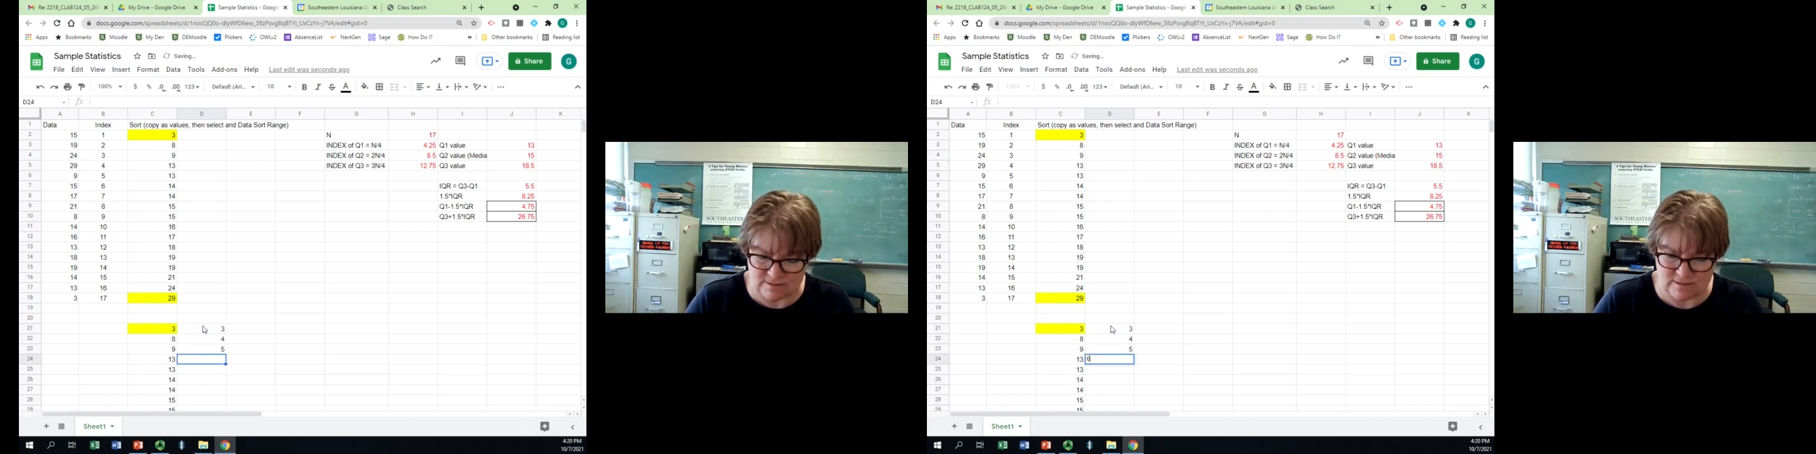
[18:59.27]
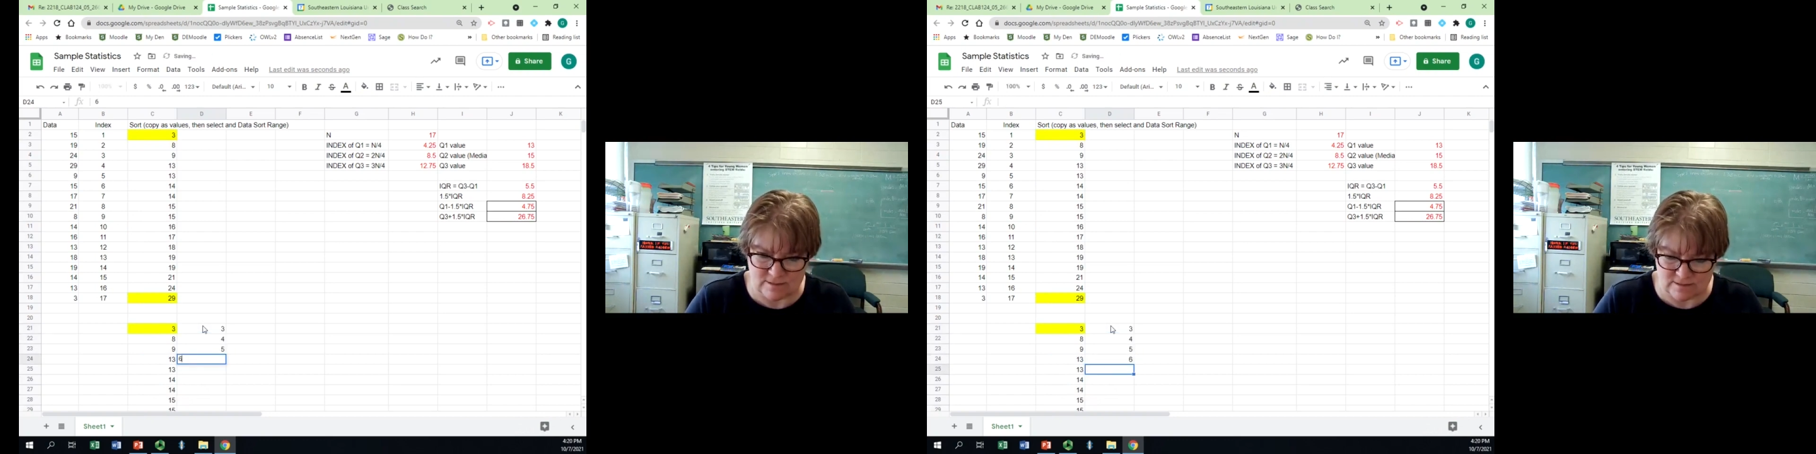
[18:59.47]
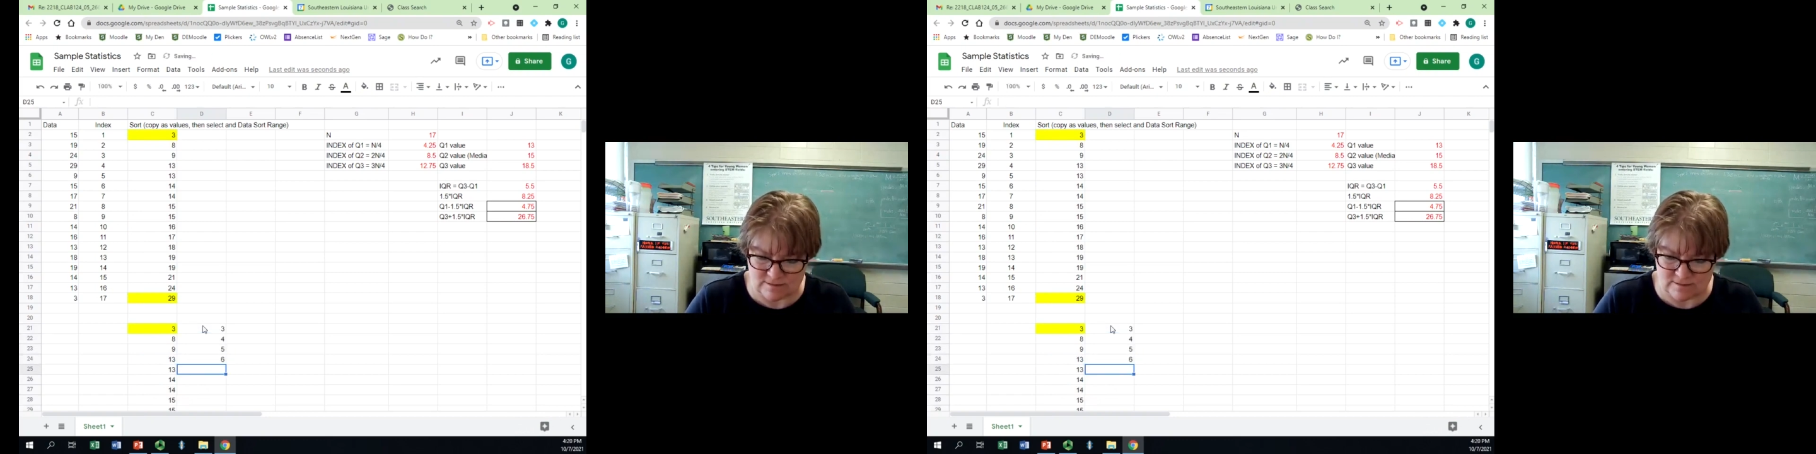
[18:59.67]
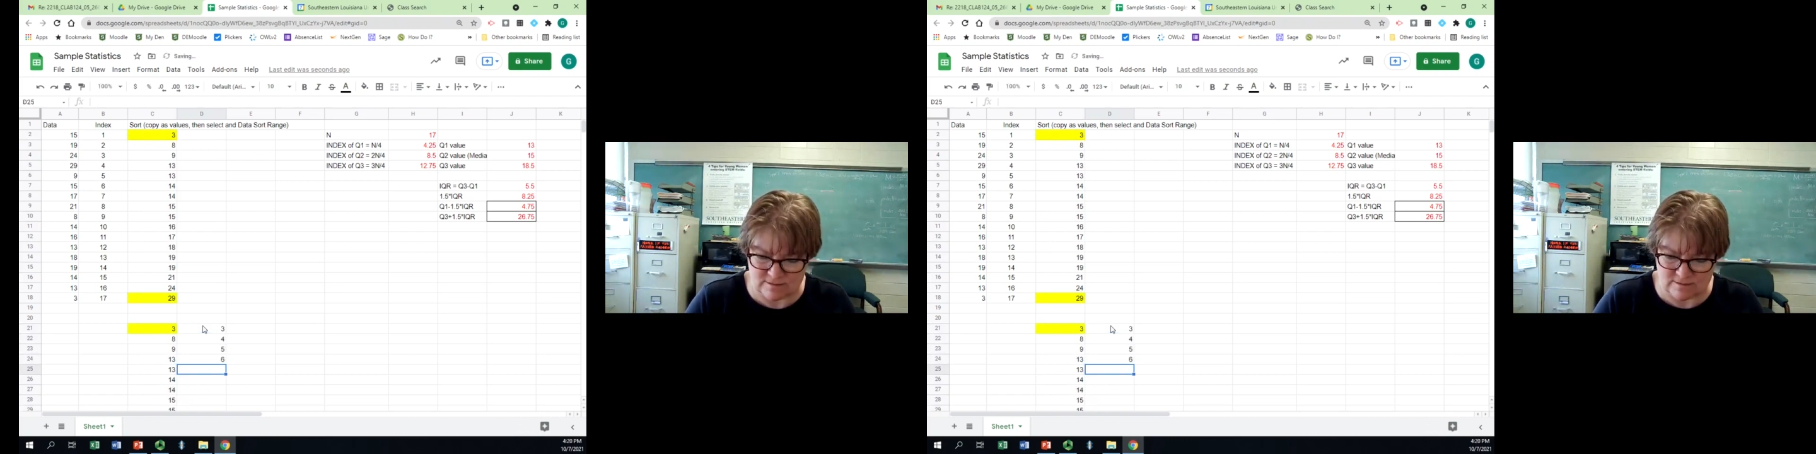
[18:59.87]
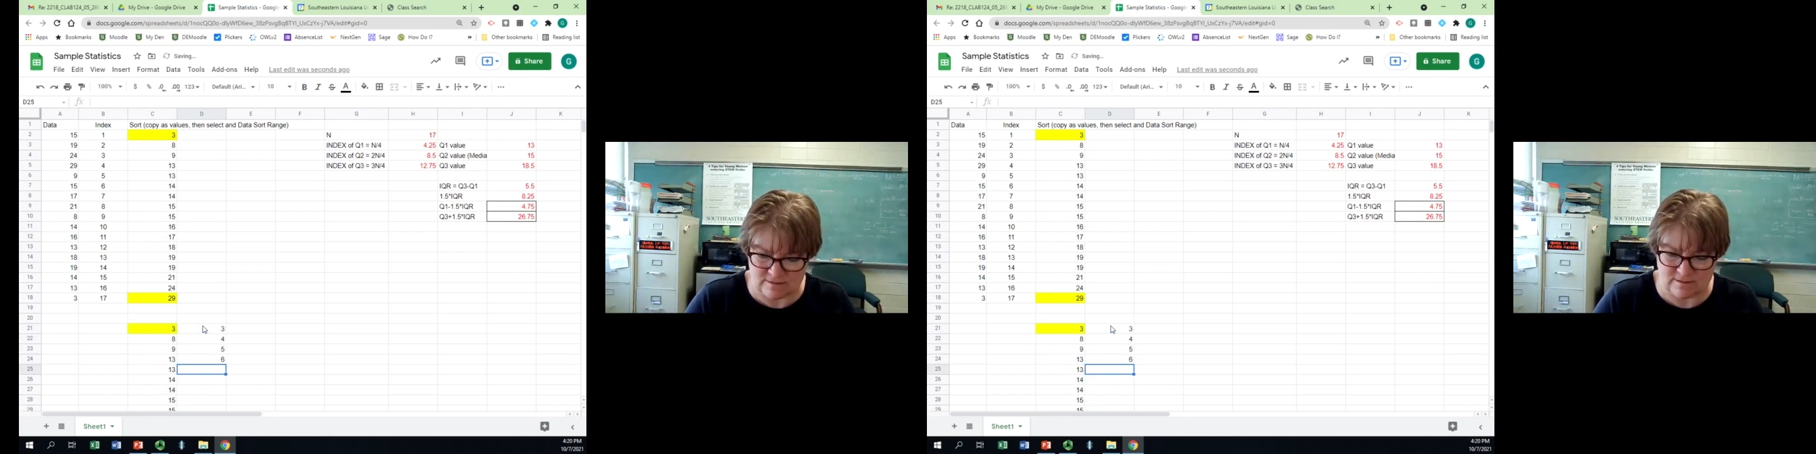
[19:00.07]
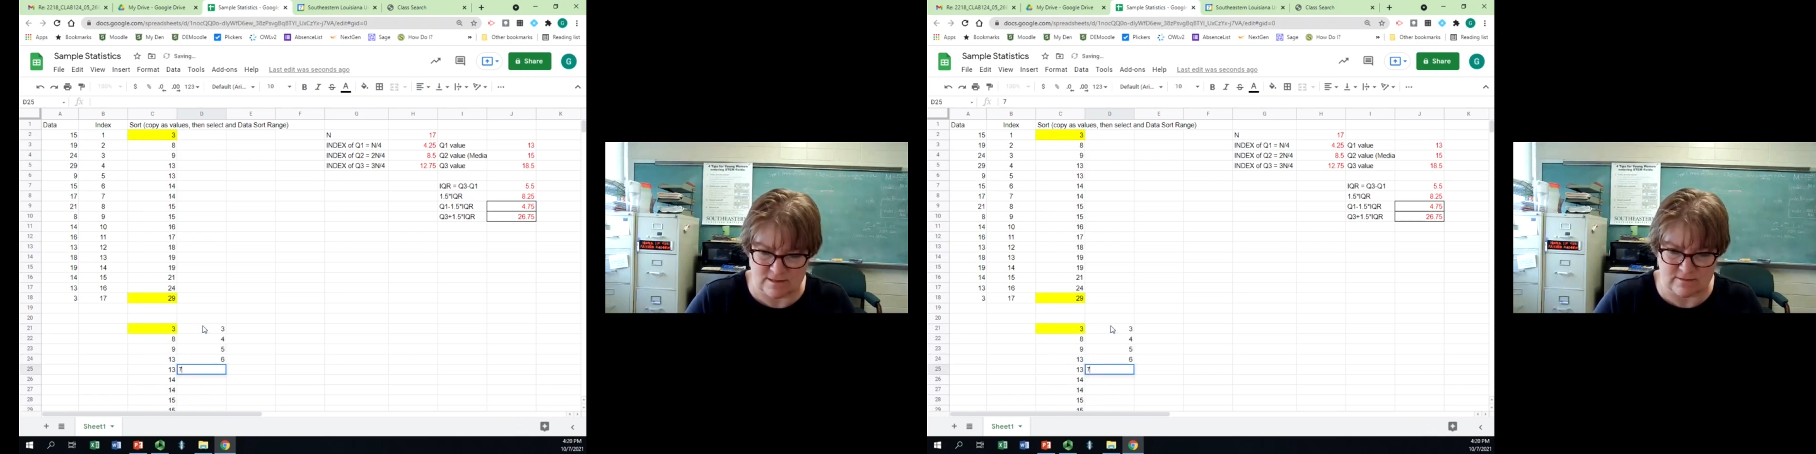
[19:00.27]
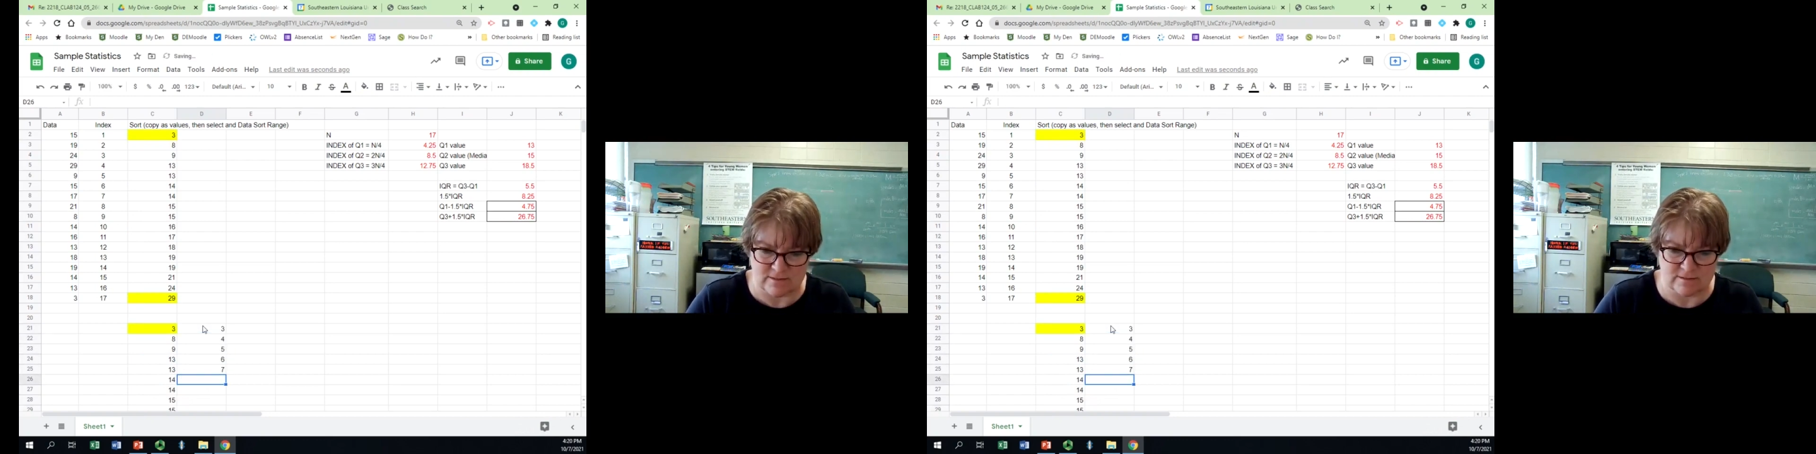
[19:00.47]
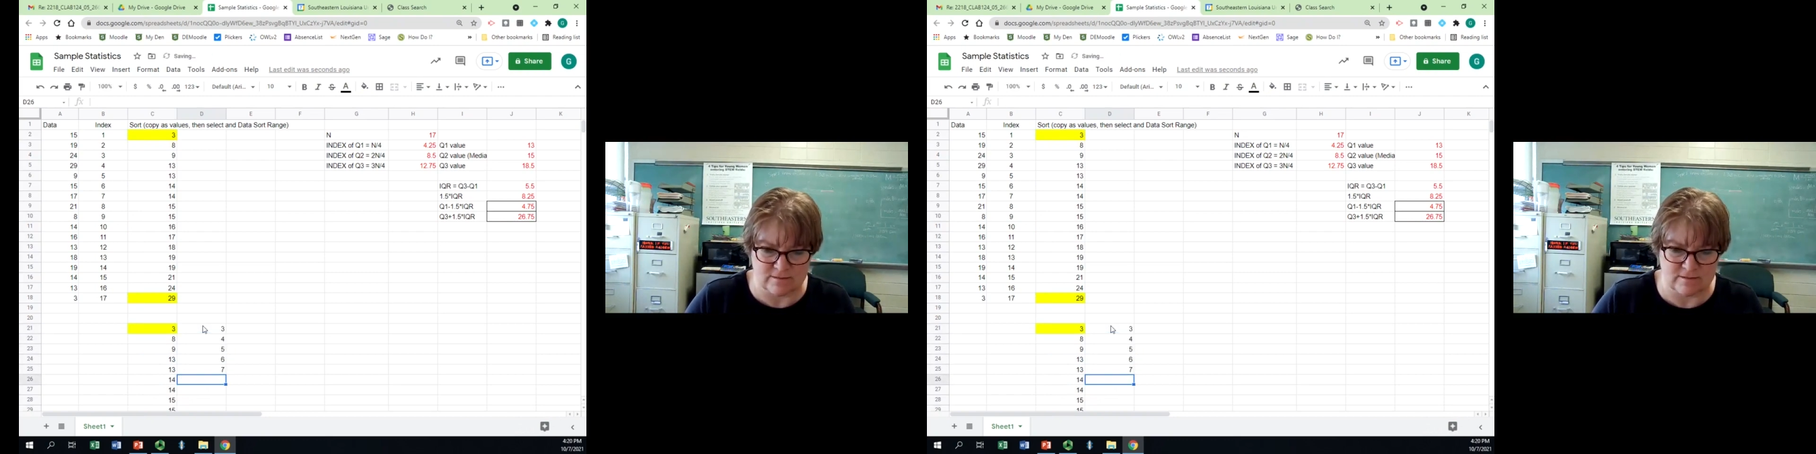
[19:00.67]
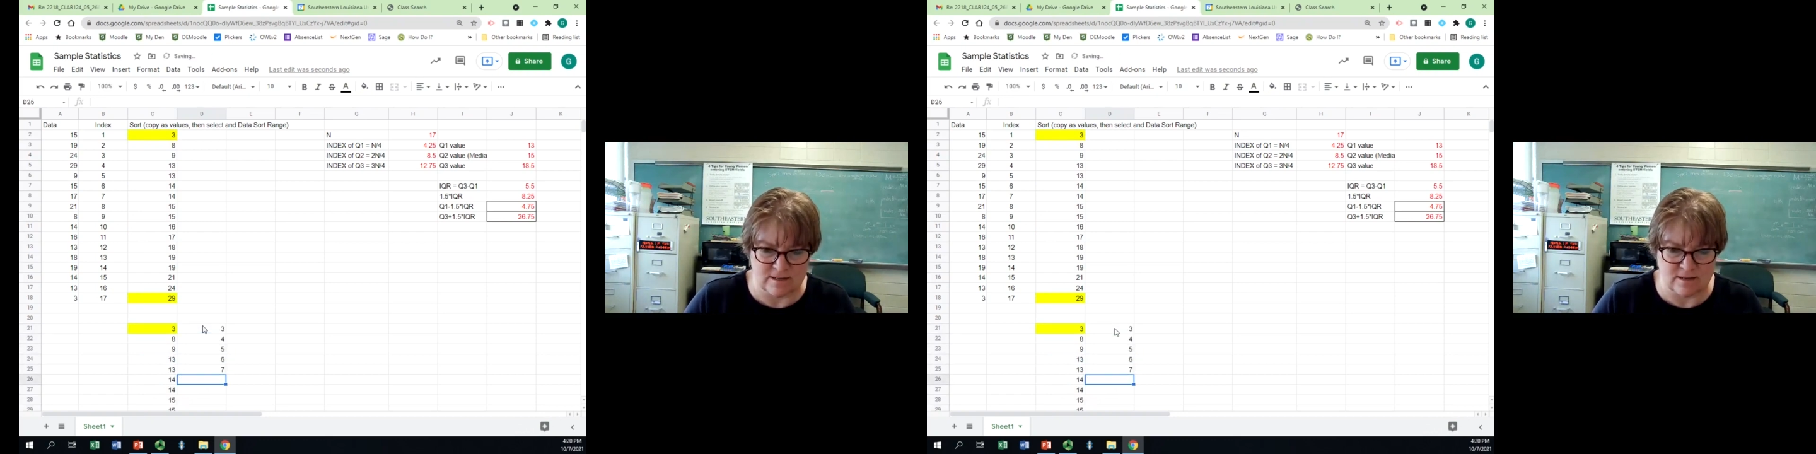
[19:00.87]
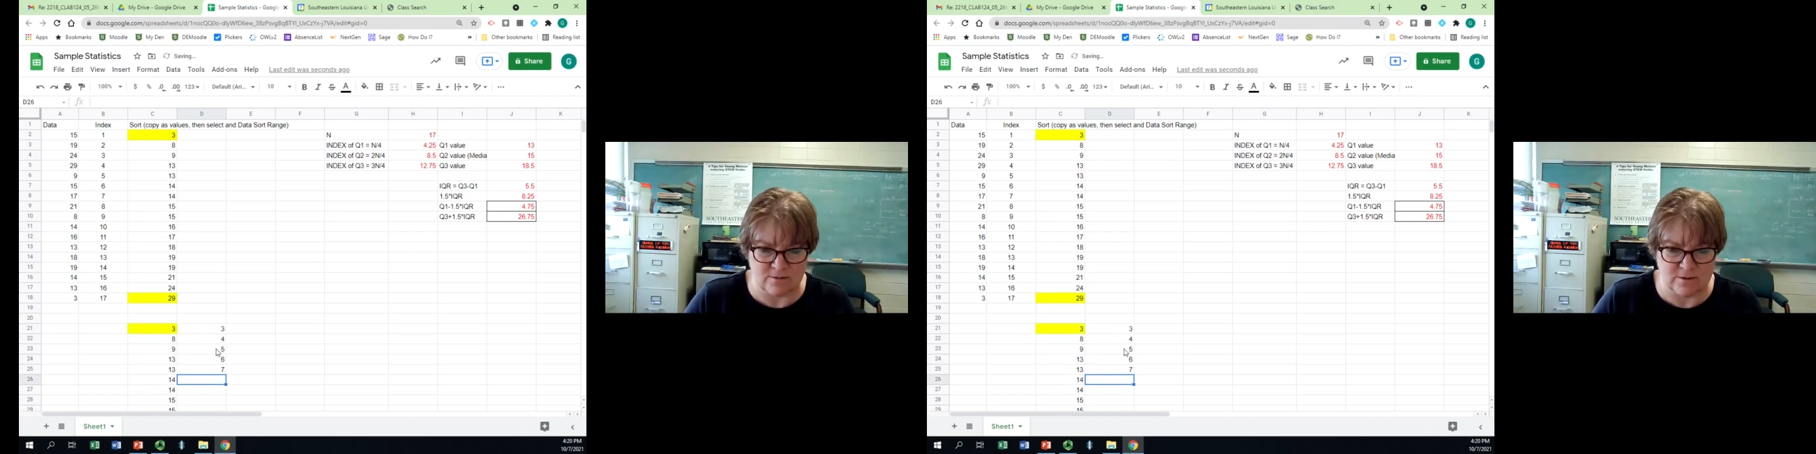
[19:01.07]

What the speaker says: 6, 7, and I